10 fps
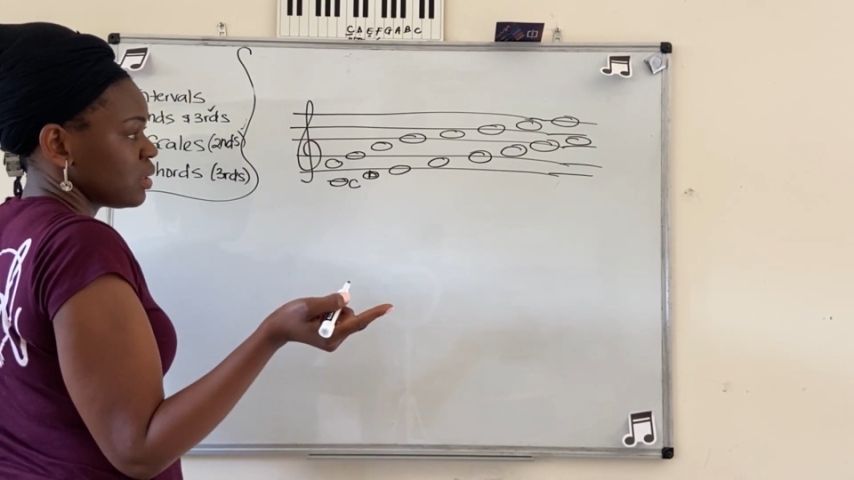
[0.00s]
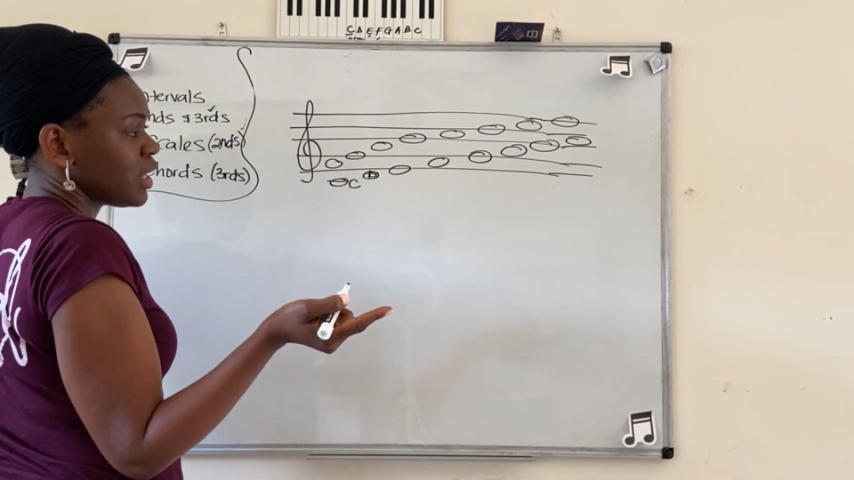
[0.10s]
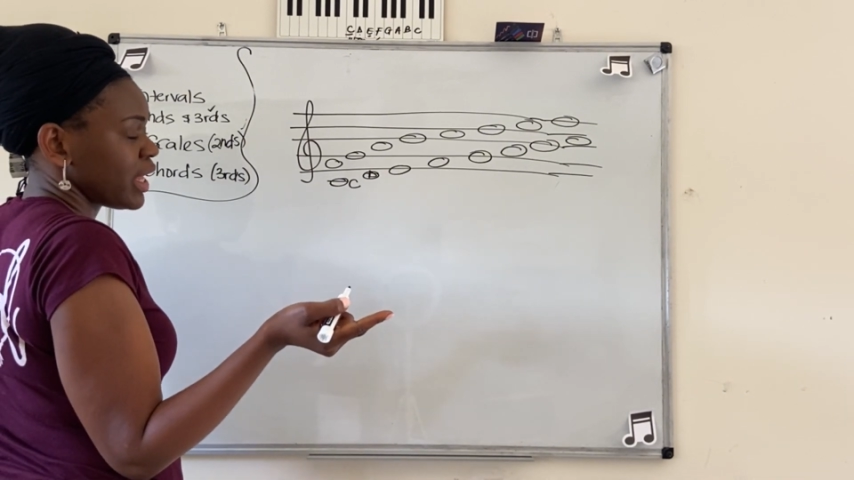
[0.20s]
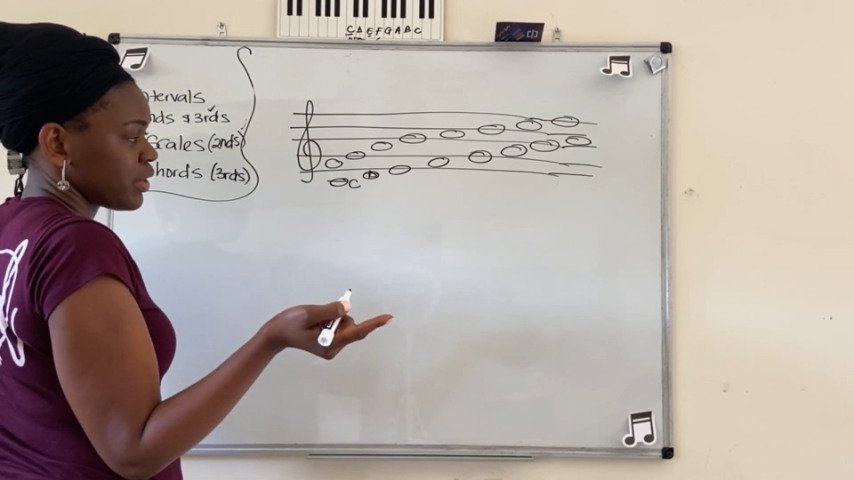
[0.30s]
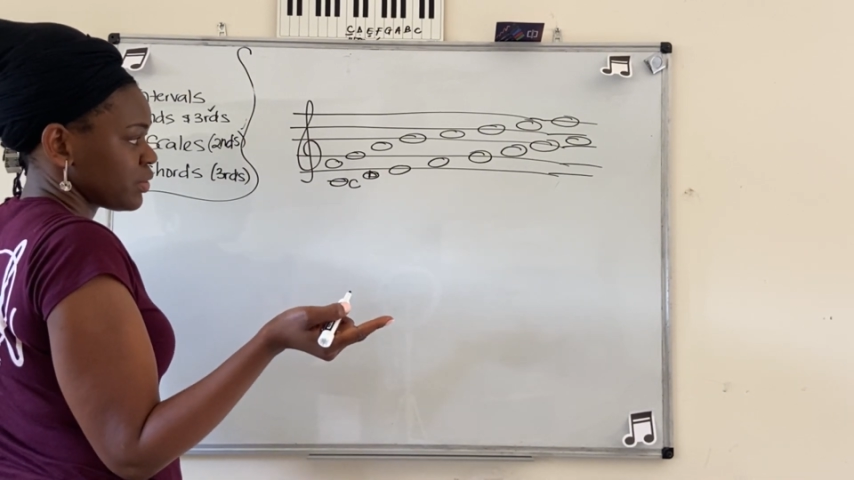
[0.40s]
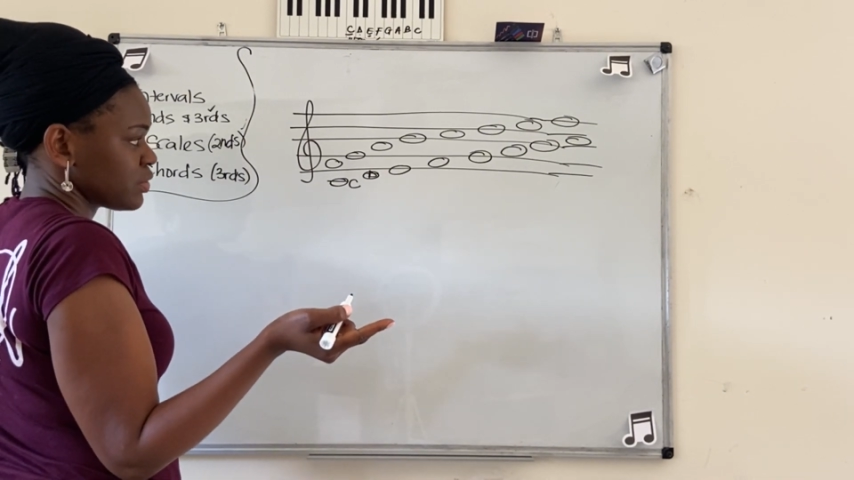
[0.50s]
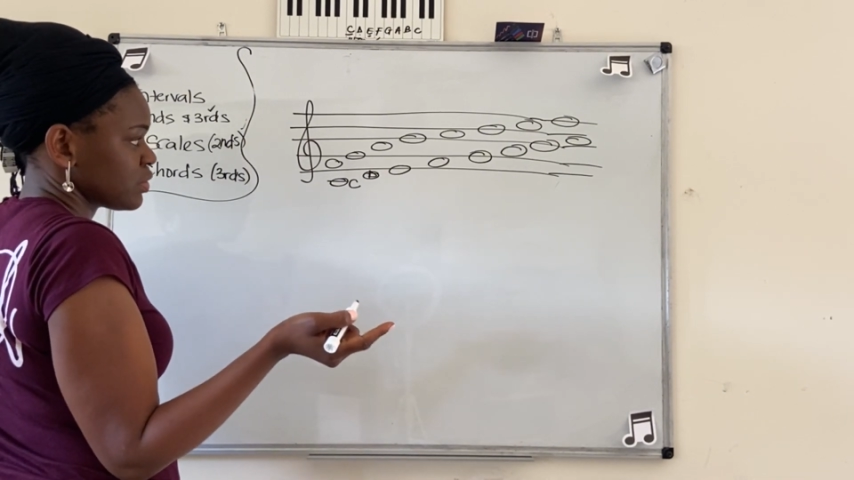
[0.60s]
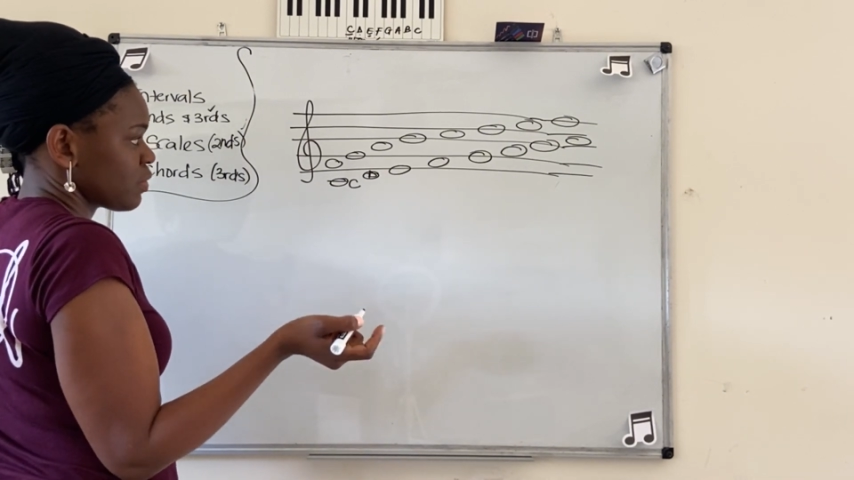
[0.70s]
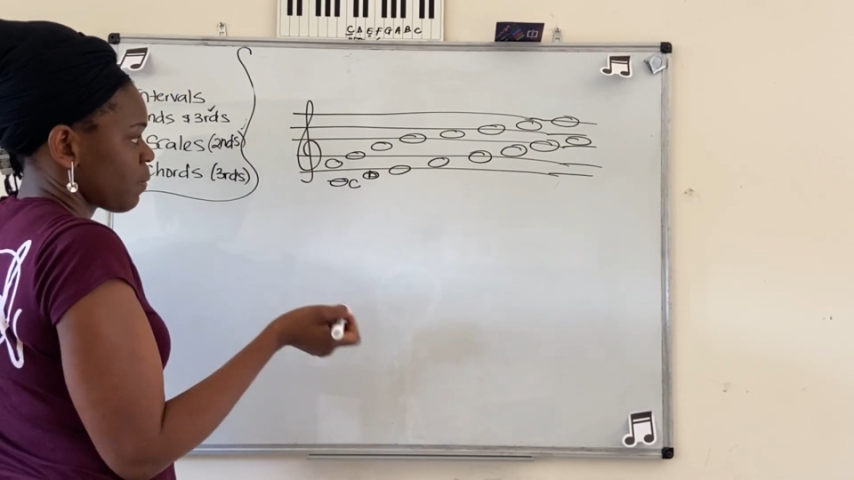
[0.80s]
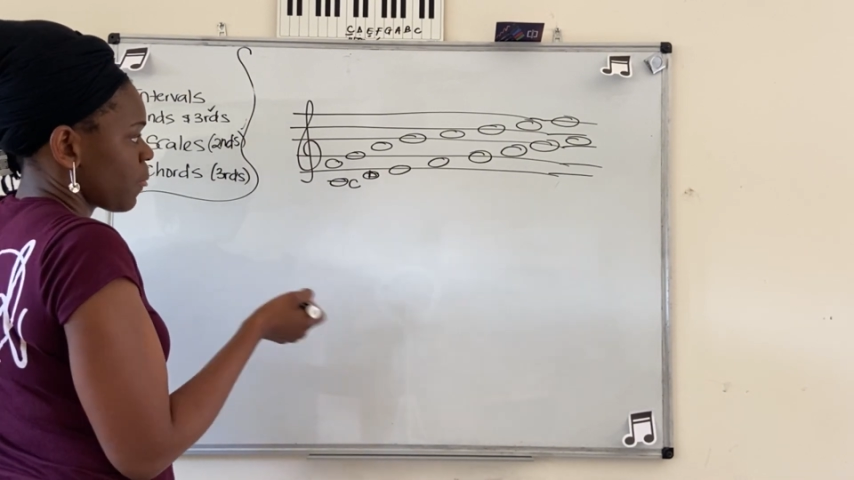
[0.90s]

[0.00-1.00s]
letters.